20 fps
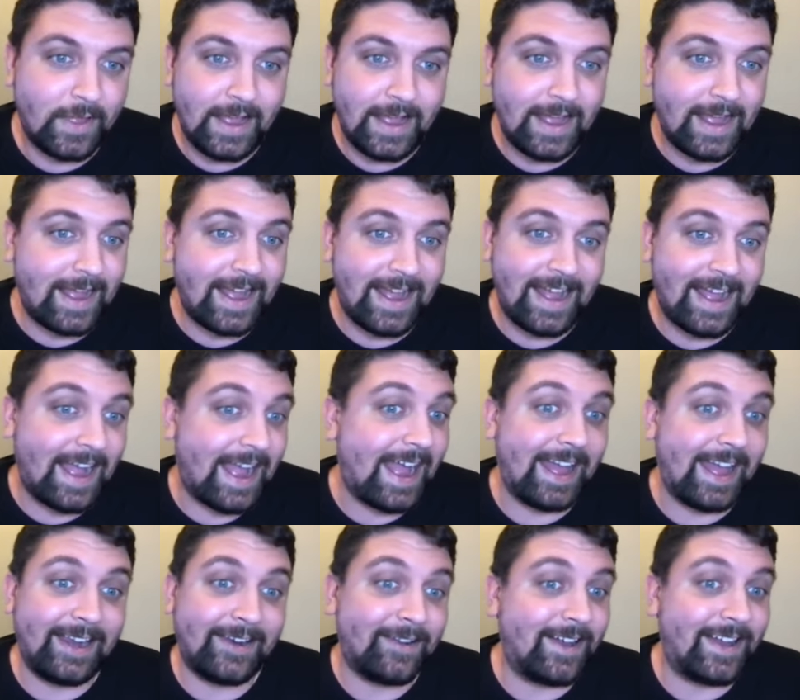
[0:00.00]
I,
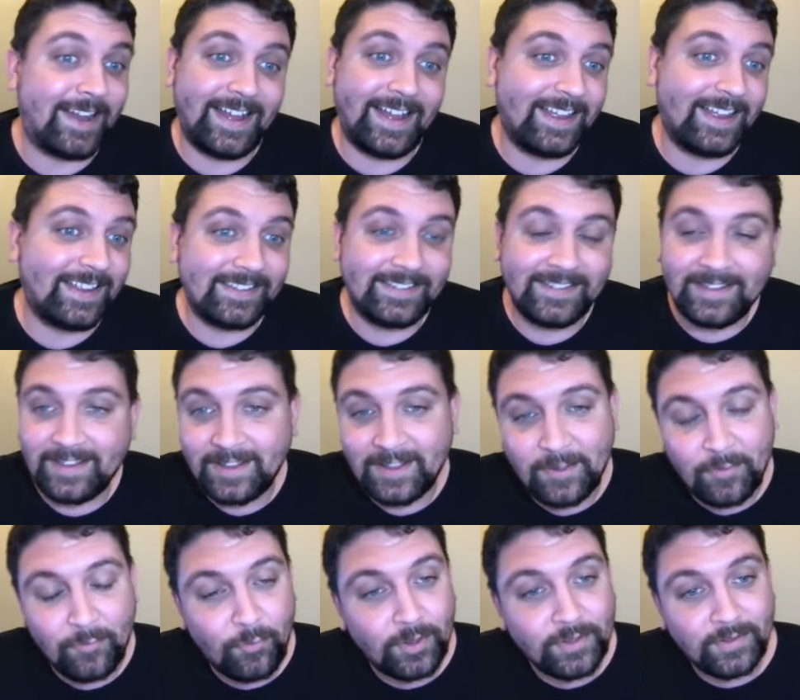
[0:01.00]
I don't
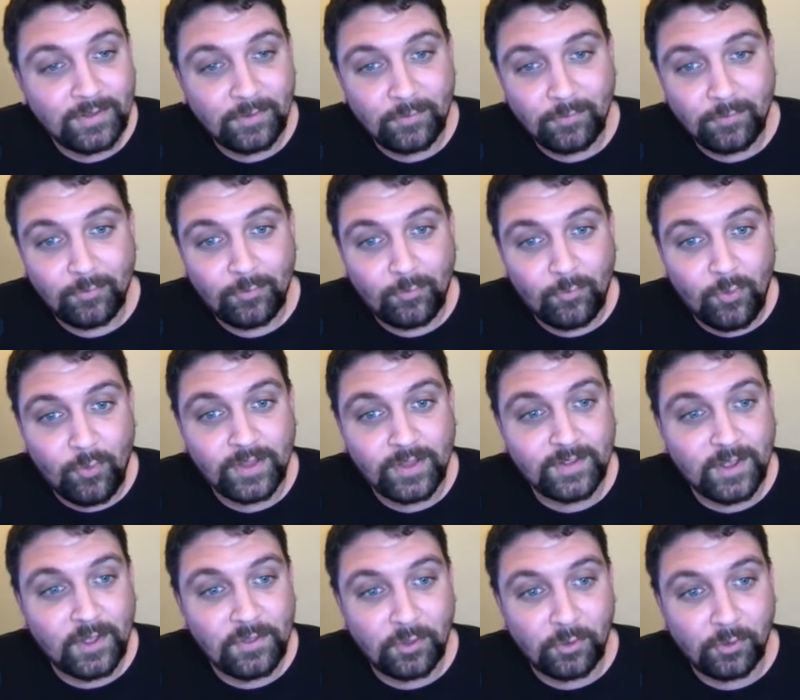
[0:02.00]
upside. One, one's
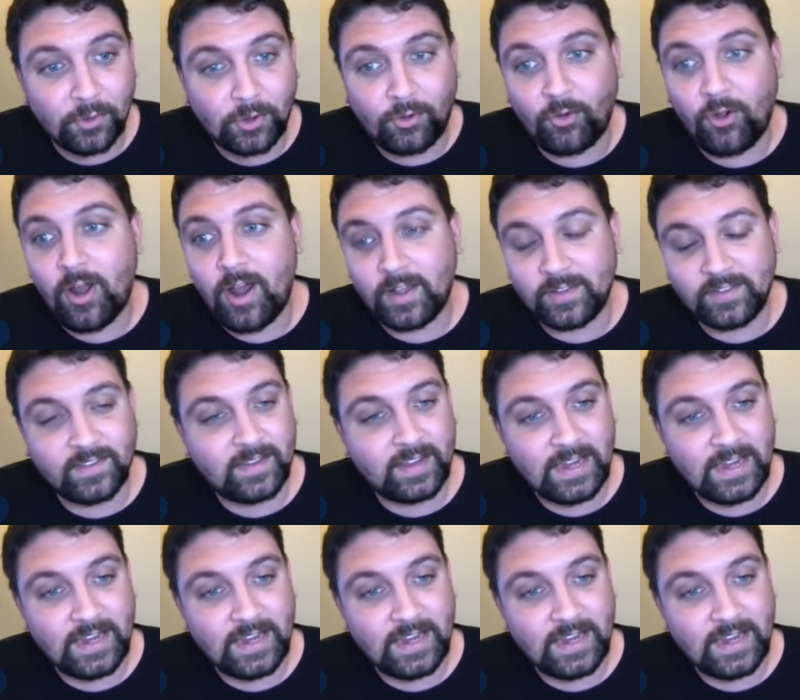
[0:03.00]
on the lacrosse